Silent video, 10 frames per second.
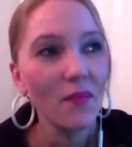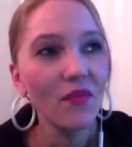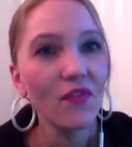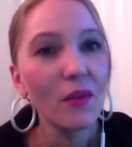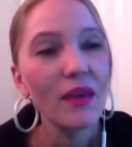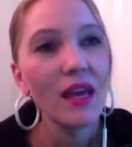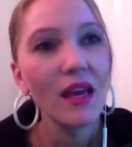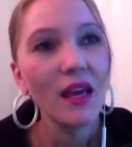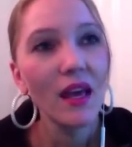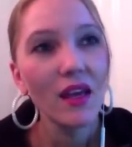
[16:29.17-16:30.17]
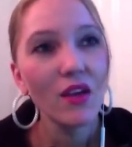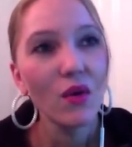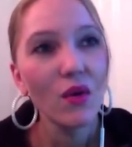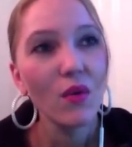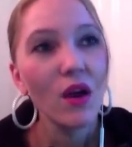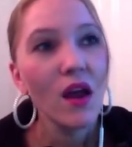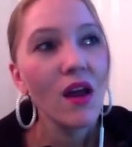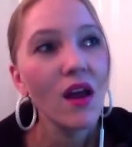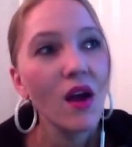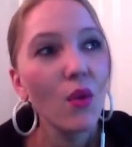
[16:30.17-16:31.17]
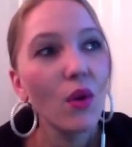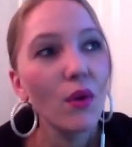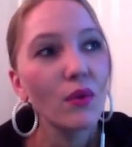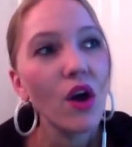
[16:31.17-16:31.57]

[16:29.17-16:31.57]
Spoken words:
For me, what was